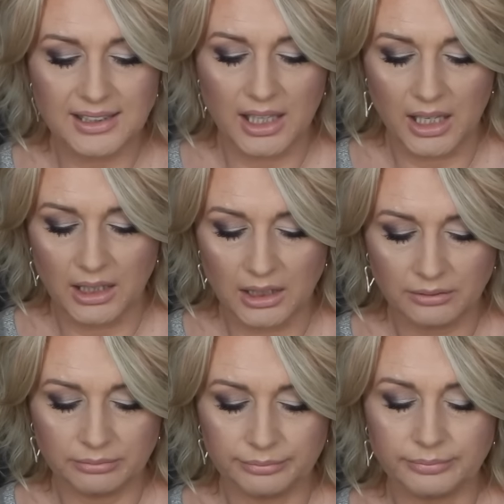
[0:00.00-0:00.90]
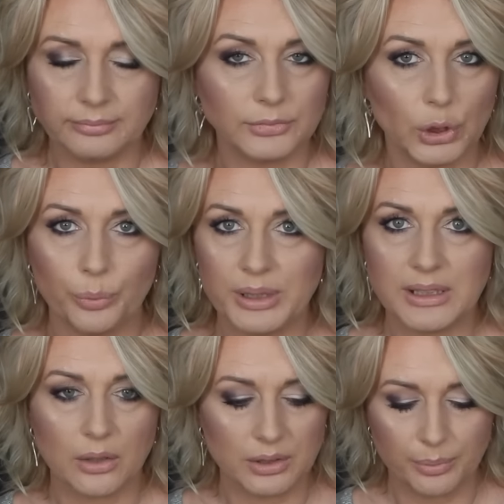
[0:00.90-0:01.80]
thing, you'll be
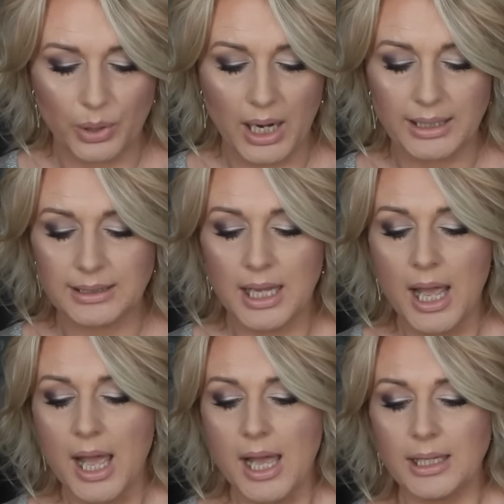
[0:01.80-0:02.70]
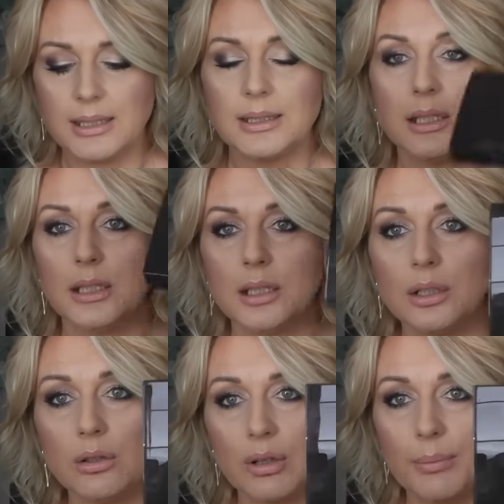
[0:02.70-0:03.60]
so surprised, is the
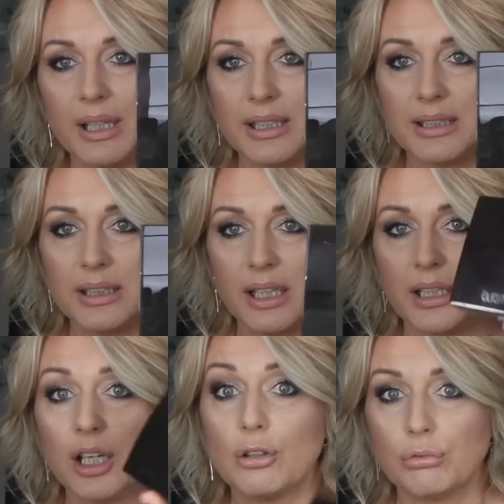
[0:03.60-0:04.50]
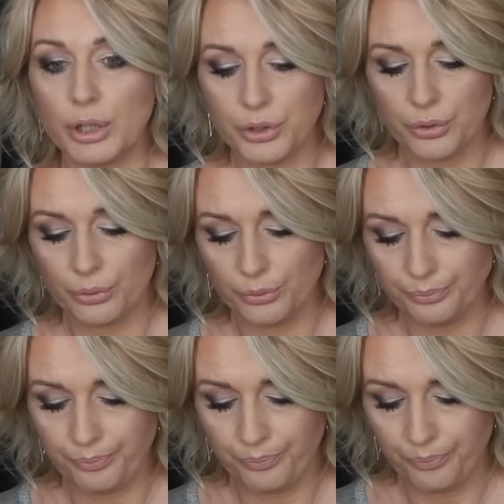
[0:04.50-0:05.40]
Laura Mercier Ritual,
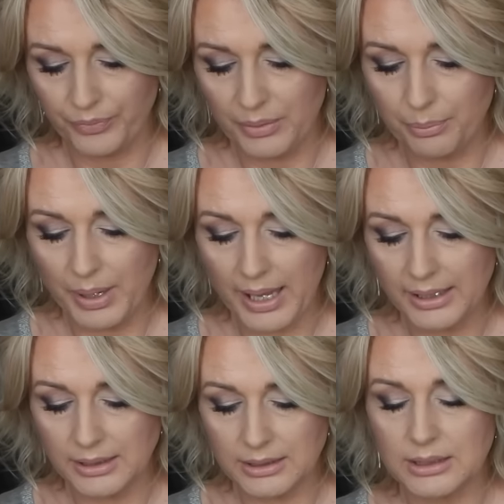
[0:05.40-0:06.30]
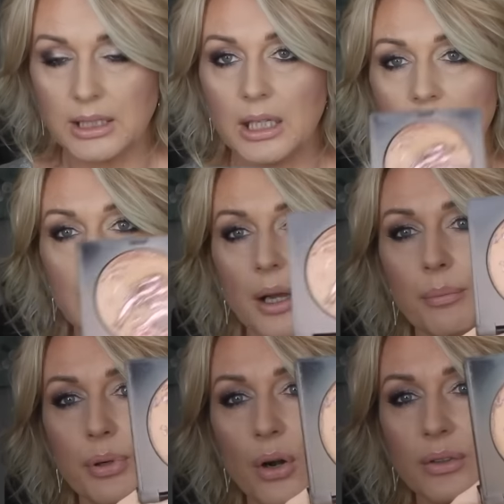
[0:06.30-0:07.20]
the baked
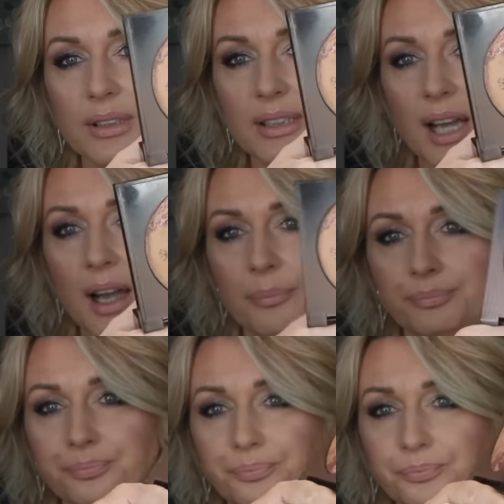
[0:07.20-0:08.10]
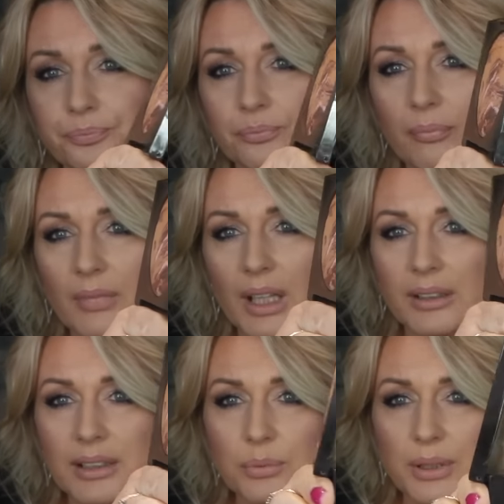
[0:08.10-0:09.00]
bronzer.
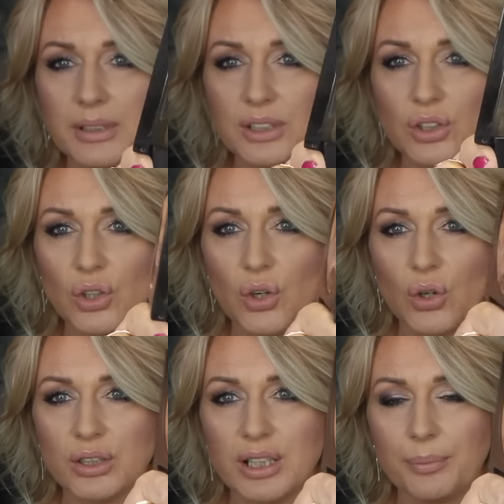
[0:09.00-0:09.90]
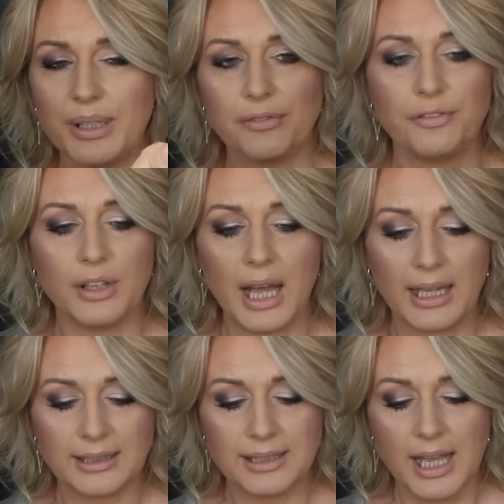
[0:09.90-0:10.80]
This one's got a bit
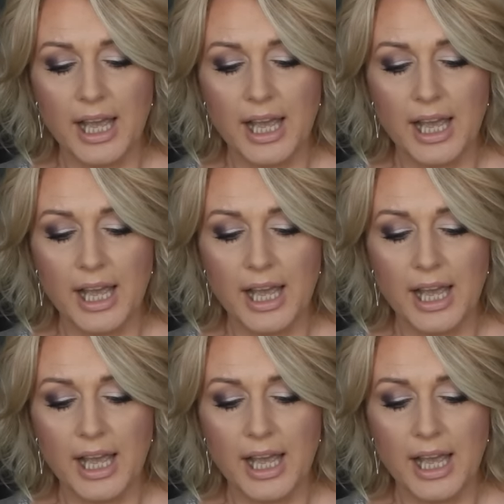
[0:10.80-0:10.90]
flat,